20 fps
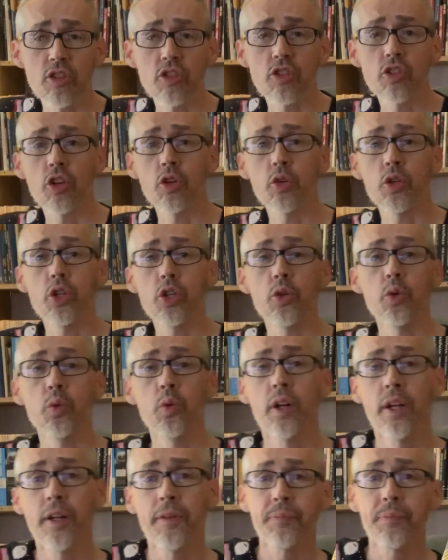So
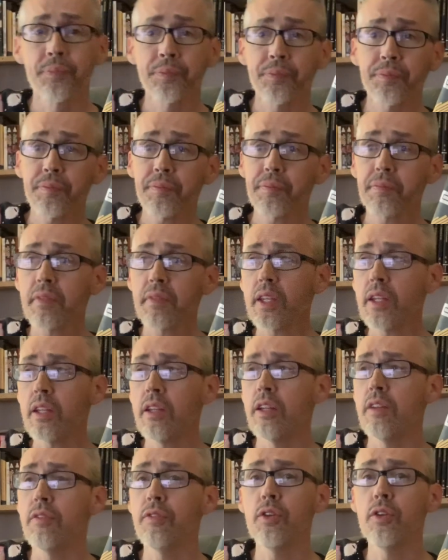
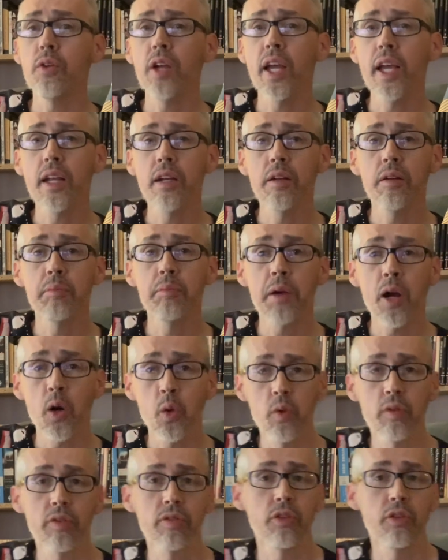if you had a
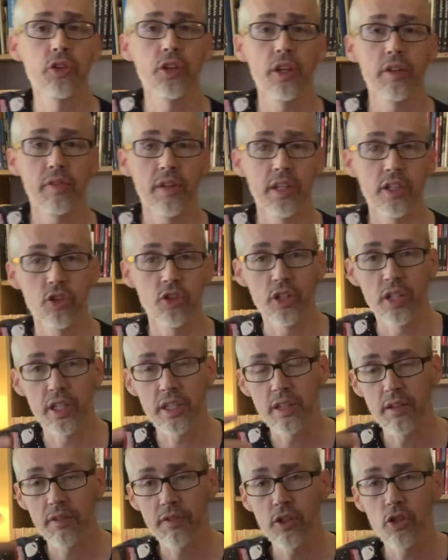powerful enough engine, like
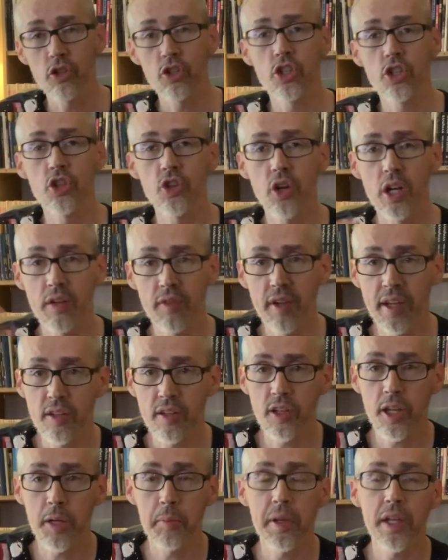a fusion drive,
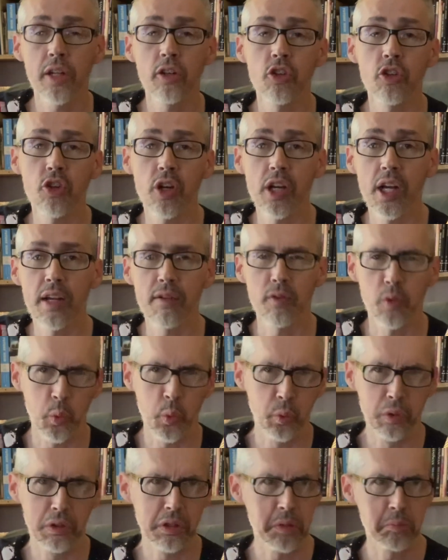antimatter drive, or
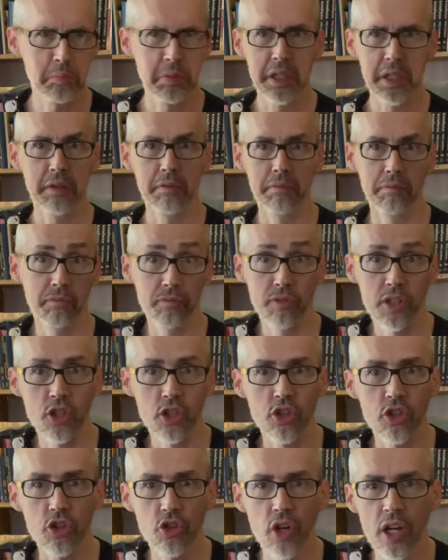really big
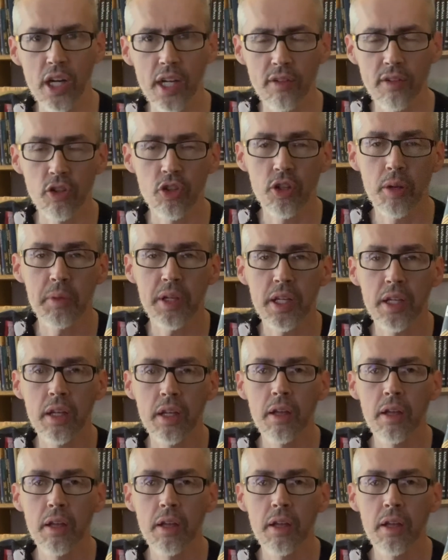fission drive or something,